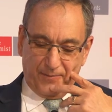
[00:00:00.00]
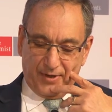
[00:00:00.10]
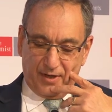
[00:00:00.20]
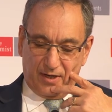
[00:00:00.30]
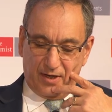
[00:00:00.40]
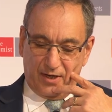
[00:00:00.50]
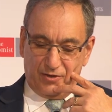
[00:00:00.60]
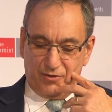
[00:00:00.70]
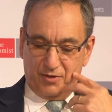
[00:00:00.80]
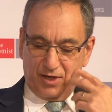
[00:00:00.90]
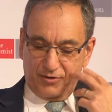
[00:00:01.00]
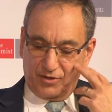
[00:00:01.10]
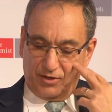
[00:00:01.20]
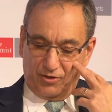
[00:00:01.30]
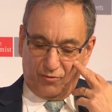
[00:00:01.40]
In
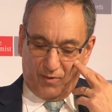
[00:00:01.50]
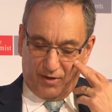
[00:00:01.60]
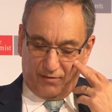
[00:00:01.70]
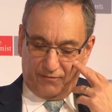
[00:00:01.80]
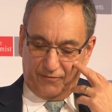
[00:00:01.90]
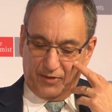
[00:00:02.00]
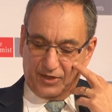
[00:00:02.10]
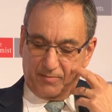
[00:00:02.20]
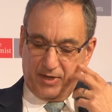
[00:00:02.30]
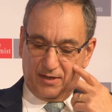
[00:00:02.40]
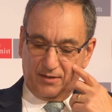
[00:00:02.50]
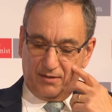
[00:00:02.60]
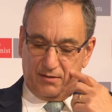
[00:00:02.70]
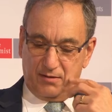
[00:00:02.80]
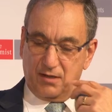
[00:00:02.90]
2012, we
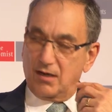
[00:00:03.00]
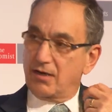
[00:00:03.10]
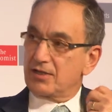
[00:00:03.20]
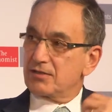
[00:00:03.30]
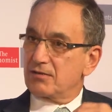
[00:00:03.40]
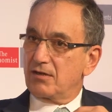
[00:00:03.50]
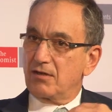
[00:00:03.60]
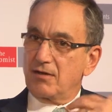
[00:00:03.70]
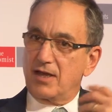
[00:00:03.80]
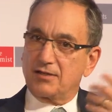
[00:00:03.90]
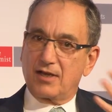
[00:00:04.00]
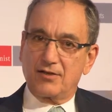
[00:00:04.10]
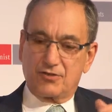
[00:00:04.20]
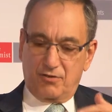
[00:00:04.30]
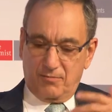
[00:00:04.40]
expanded
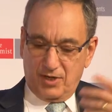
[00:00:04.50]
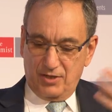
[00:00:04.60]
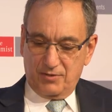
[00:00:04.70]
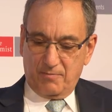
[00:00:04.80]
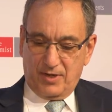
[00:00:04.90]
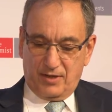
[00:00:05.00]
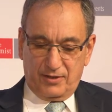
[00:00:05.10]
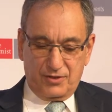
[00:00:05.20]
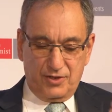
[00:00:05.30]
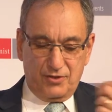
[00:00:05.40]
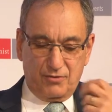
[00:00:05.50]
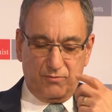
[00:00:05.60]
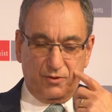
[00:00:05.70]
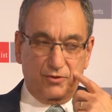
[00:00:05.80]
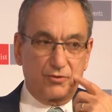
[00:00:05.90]
anti-discrimination policies to
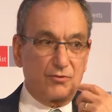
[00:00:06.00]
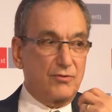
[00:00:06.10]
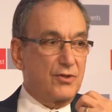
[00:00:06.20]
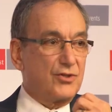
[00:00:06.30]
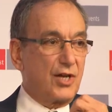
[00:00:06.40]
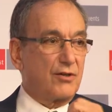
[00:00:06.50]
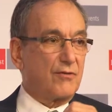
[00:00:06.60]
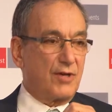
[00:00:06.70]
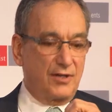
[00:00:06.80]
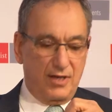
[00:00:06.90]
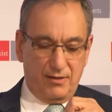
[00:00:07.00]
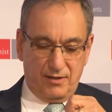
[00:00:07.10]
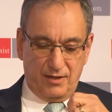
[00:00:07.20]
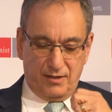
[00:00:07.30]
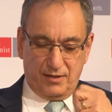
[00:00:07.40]
include gender
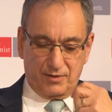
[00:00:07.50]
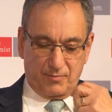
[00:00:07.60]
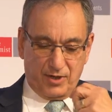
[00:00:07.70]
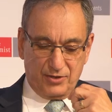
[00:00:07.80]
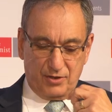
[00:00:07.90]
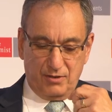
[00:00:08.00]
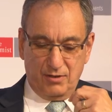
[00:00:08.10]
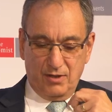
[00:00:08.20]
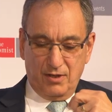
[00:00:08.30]
identity and expression.